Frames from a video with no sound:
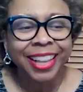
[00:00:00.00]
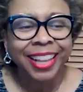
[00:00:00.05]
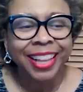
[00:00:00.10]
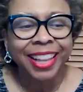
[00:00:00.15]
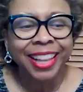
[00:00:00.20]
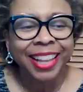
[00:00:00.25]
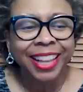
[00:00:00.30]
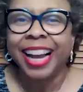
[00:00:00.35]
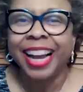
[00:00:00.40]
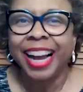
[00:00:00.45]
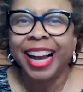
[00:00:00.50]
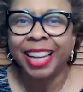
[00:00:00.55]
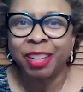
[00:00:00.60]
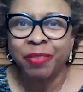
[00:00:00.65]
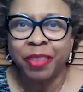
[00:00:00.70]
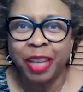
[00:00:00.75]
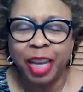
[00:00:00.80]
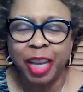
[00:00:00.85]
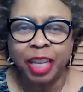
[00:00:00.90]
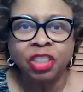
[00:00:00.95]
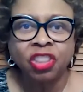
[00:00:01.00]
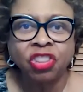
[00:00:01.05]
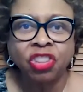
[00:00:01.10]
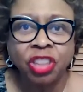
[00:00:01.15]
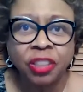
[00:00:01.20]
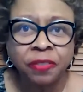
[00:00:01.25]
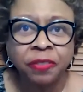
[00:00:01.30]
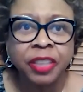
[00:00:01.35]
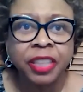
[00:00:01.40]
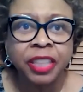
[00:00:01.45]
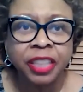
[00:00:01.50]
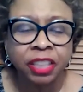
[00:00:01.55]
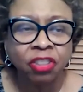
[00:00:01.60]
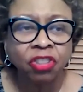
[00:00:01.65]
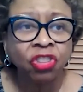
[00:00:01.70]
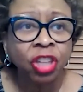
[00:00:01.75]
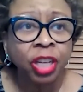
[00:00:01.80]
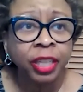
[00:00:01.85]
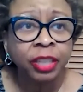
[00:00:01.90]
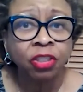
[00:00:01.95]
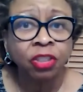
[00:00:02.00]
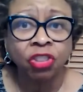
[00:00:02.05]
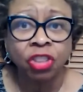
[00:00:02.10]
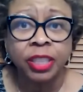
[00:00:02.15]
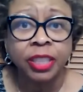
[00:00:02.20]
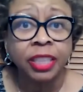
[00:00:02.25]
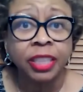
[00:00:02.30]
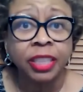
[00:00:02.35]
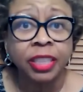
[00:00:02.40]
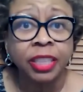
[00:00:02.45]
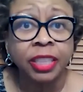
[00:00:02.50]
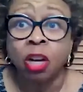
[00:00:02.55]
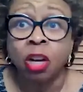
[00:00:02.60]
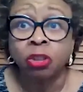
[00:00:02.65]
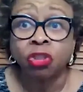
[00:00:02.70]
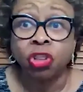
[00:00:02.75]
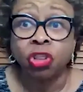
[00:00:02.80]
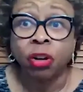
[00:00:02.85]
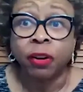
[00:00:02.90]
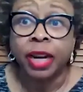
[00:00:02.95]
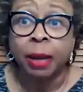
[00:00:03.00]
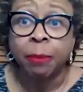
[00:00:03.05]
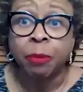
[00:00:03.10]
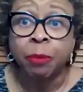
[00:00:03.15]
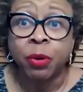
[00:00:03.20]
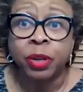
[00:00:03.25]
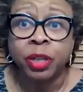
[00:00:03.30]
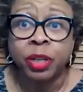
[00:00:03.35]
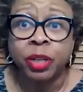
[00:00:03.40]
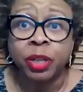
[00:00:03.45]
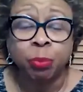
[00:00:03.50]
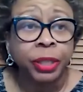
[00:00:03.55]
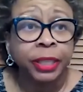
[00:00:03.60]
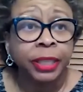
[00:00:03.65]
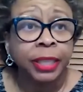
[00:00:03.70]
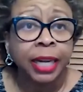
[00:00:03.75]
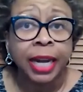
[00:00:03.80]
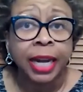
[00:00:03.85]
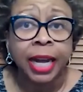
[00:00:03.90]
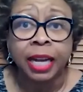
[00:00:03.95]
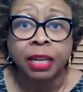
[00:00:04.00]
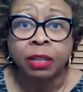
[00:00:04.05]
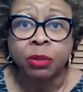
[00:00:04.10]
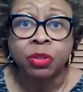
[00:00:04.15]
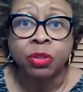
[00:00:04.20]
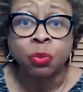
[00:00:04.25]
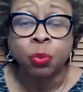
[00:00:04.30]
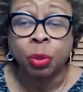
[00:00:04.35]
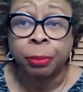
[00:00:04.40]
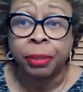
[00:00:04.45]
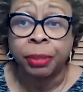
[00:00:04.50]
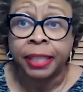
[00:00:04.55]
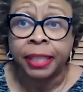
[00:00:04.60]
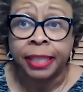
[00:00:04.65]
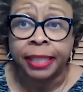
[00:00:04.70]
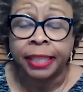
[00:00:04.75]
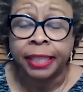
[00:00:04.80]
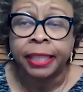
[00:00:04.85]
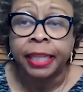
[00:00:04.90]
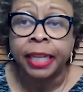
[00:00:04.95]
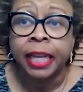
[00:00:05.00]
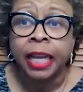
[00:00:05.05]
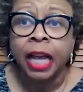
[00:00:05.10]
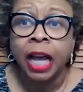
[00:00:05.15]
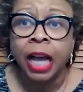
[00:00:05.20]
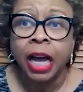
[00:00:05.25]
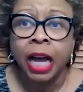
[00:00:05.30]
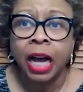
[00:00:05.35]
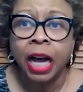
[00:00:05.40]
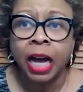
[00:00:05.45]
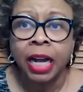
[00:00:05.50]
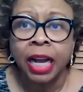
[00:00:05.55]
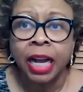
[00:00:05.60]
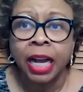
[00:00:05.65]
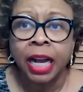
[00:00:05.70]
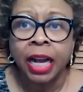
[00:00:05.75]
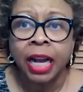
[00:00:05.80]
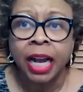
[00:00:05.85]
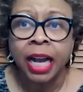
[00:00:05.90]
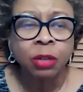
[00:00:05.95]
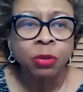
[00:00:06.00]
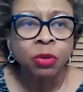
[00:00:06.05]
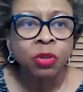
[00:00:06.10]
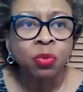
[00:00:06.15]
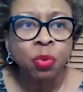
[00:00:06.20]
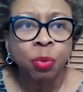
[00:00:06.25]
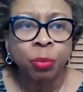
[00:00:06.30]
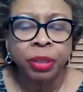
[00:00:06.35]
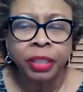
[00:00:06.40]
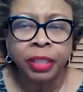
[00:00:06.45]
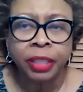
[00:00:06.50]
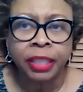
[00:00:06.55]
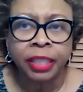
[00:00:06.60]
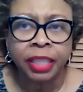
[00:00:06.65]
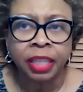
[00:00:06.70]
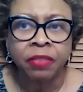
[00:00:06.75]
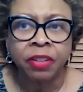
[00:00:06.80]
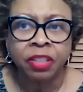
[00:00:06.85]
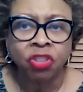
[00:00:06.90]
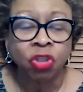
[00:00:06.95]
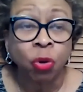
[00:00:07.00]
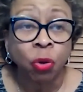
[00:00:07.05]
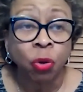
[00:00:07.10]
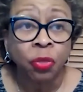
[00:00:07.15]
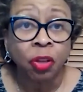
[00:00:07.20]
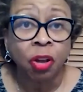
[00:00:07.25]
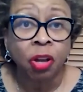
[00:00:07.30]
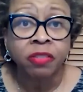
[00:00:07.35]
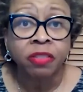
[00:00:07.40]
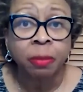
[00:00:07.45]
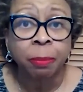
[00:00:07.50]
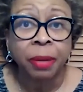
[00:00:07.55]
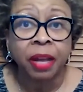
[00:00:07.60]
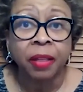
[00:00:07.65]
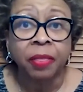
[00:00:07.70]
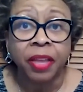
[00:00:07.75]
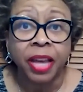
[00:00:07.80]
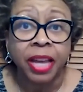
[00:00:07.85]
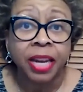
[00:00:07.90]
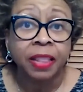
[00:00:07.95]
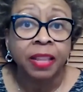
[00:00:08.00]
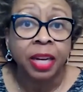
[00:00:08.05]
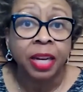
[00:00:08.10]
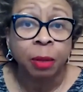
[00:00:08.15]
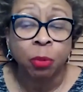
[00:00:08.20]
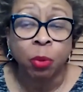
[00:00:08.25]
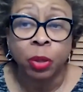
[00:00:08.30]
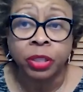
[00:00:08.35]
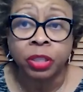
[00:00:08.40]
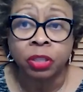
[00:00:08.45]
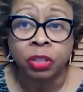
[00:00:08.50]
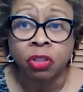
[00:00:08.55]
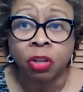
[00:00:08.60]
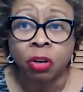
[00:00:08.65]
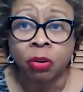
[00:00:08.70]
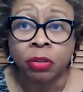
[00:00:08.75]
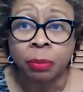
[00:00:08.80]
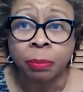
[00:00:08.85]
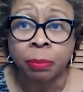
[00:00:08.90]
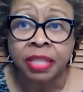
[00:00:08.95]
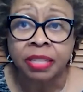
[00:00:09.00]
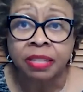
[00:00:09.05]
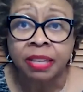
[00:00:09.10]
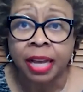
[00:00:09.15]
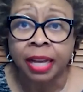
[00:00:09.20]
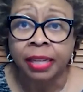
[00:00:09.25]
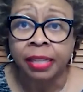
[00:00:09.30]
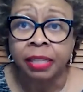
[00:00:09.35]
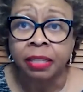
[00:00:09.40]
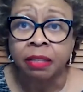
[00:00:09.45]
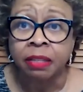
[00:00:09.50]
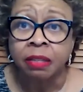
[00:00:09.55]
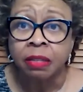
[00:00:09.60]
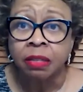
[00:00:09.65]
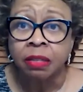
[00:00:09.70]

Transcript: I love that, shifting and changing this culture. And I'm going to bring the Congresswoman in. Congresswoman, give us your thoughts about that, and then I'm going to turn to Ms. Sias.